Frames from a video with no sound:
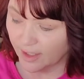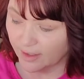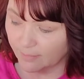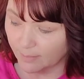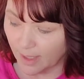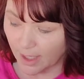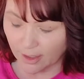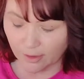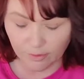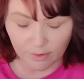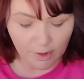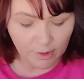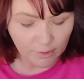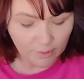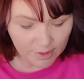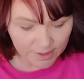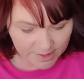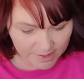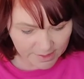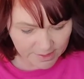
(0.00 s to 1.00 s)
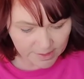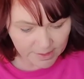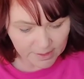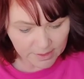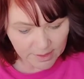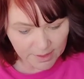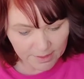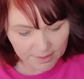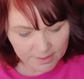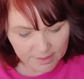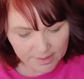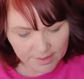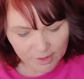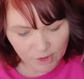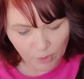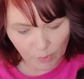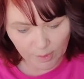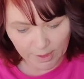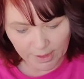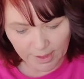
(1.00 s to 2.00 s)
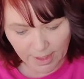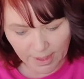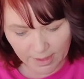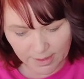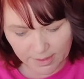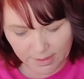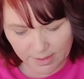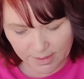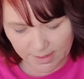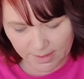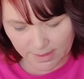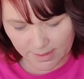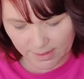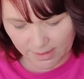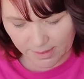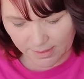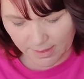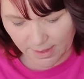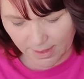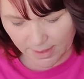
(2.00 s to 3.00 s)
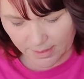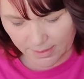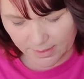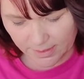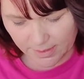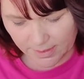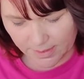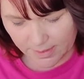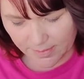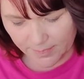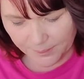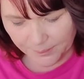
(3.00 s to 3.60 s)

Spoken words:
macro is a D lens, 28 is a D lens.